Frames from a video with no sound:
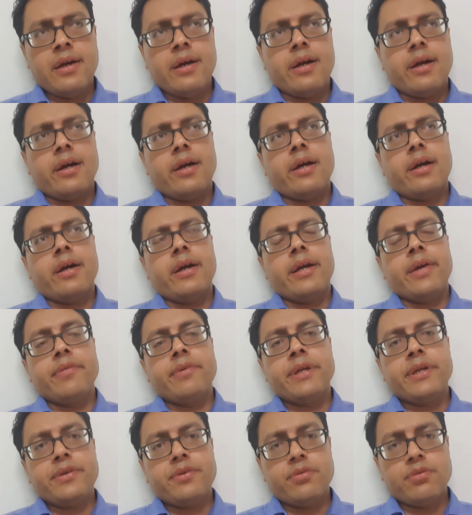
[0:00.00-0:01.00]
Uh, you
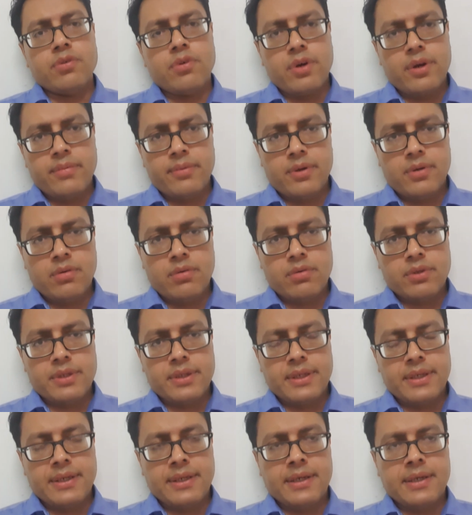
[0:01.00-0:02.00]
need to know about
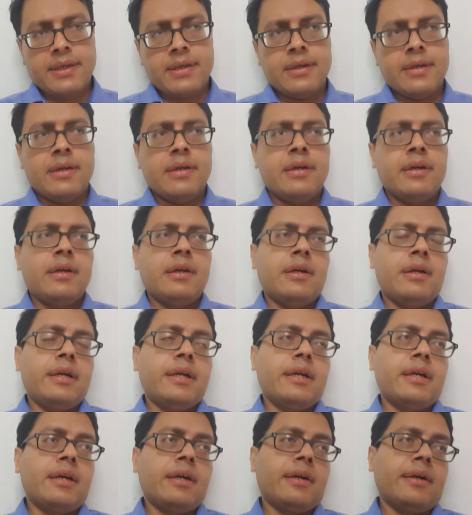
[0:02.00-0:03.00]
the
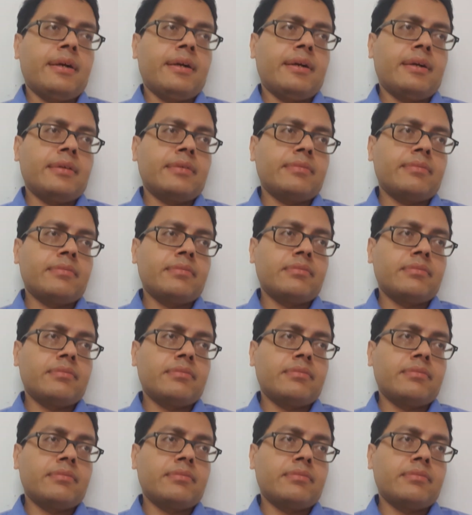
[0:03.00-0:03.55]
uh,